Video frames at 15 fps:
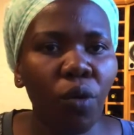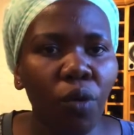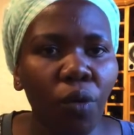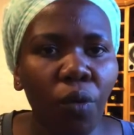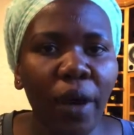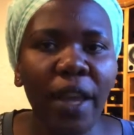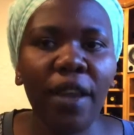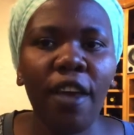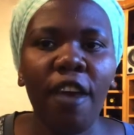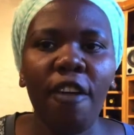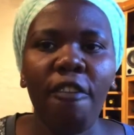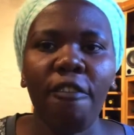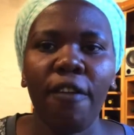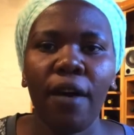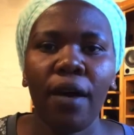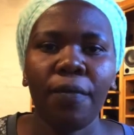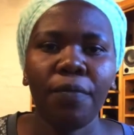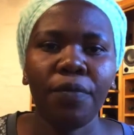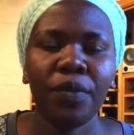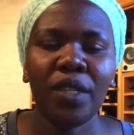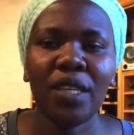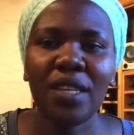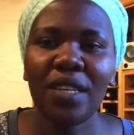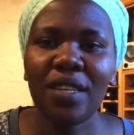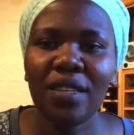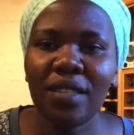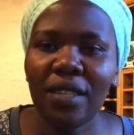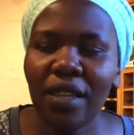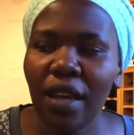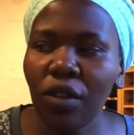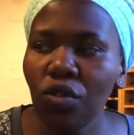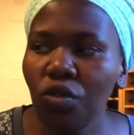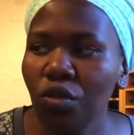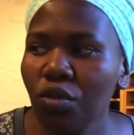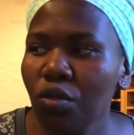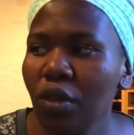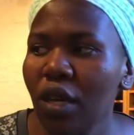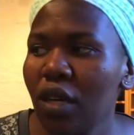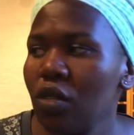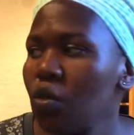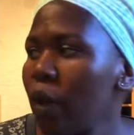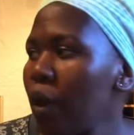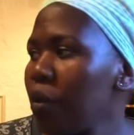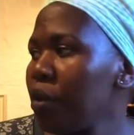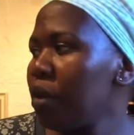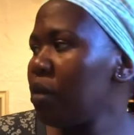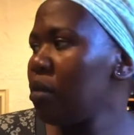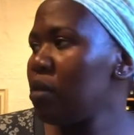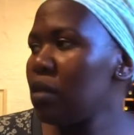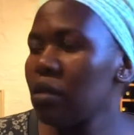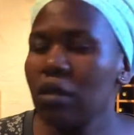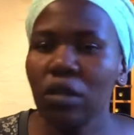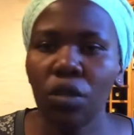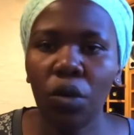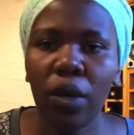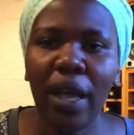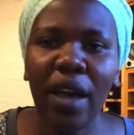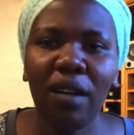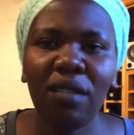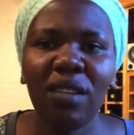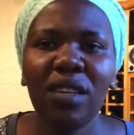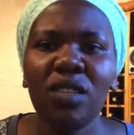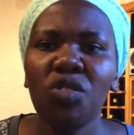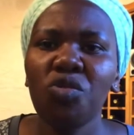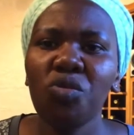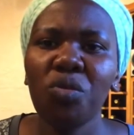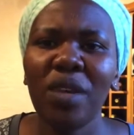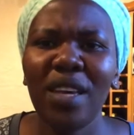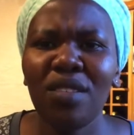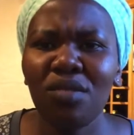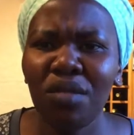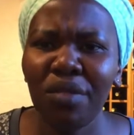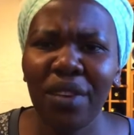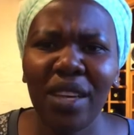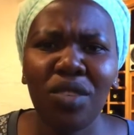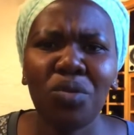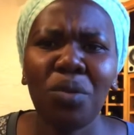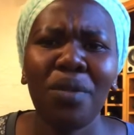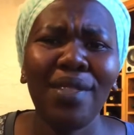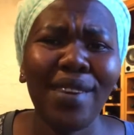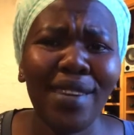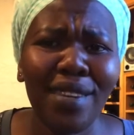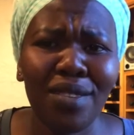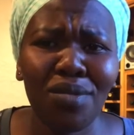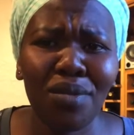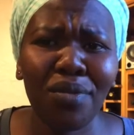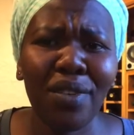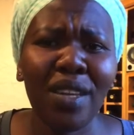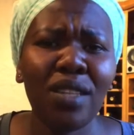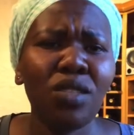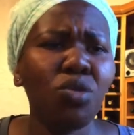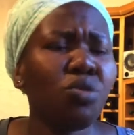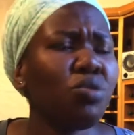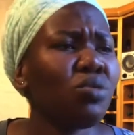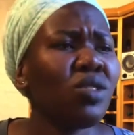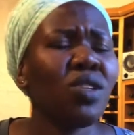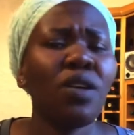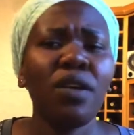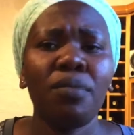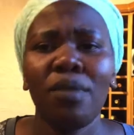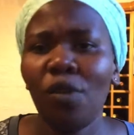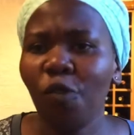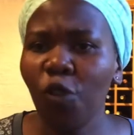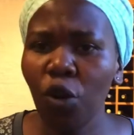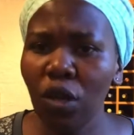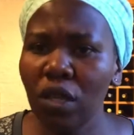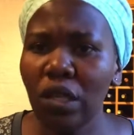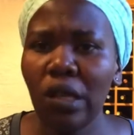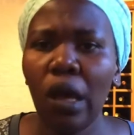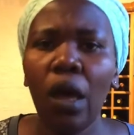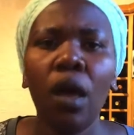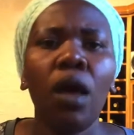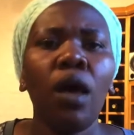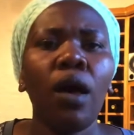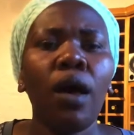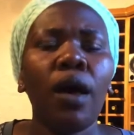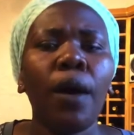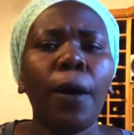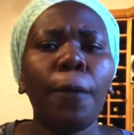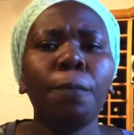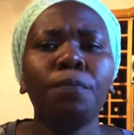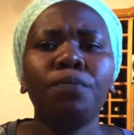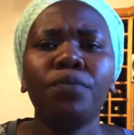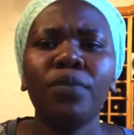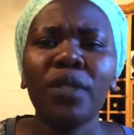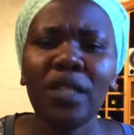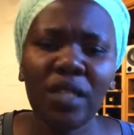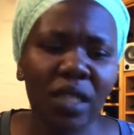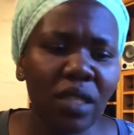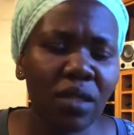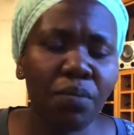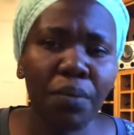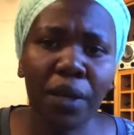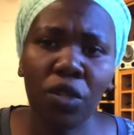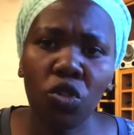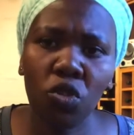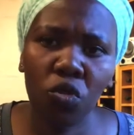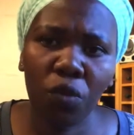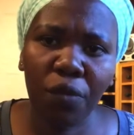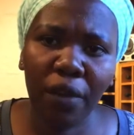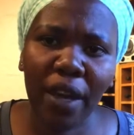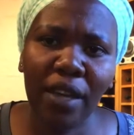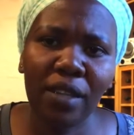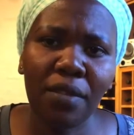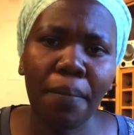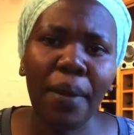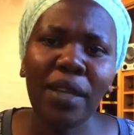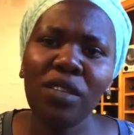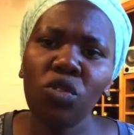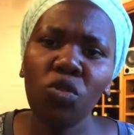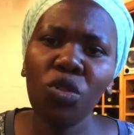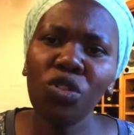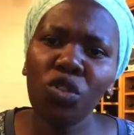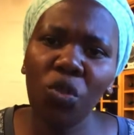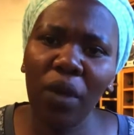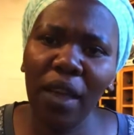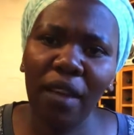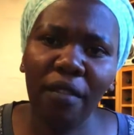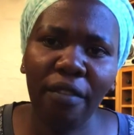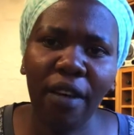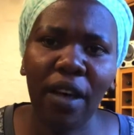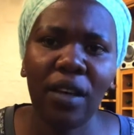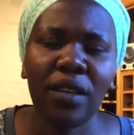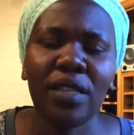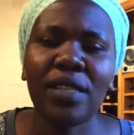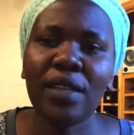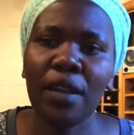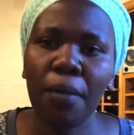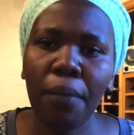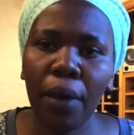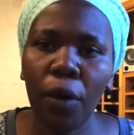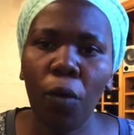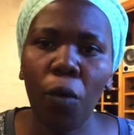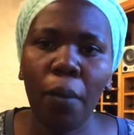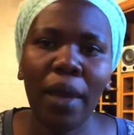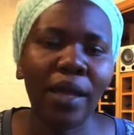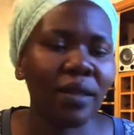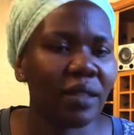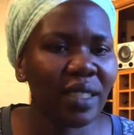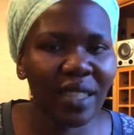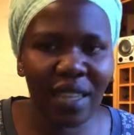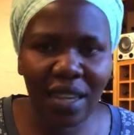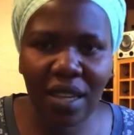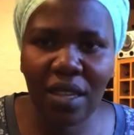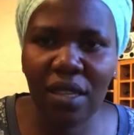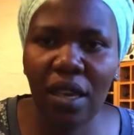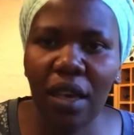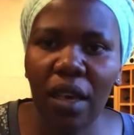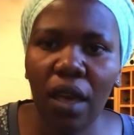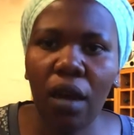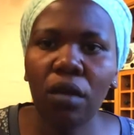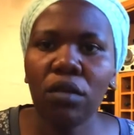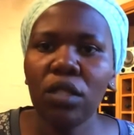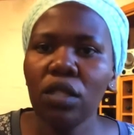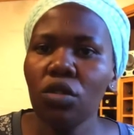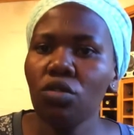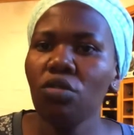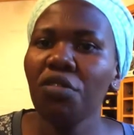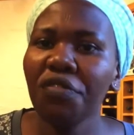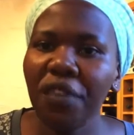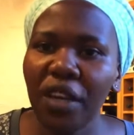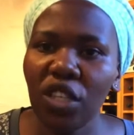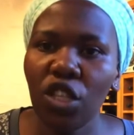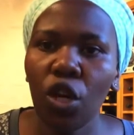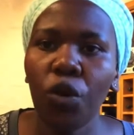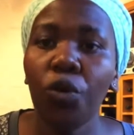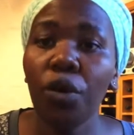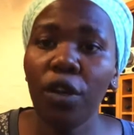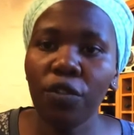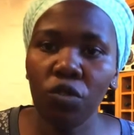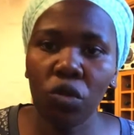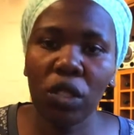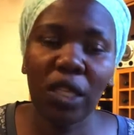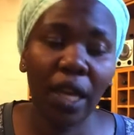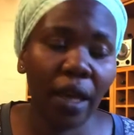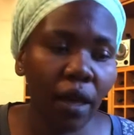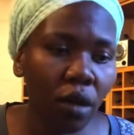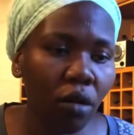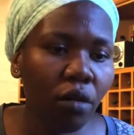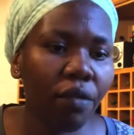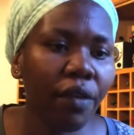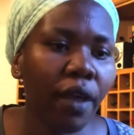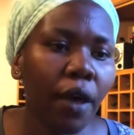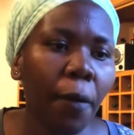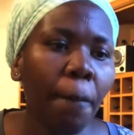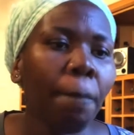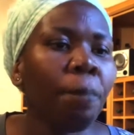whenever he is trying to do that while he is still young, in 2 years of age or 3 years of age, you should tell him, of course, it is bad to fight, but don't you ever slap a woman. She is a girl, she's so fragile, you have to take care of her.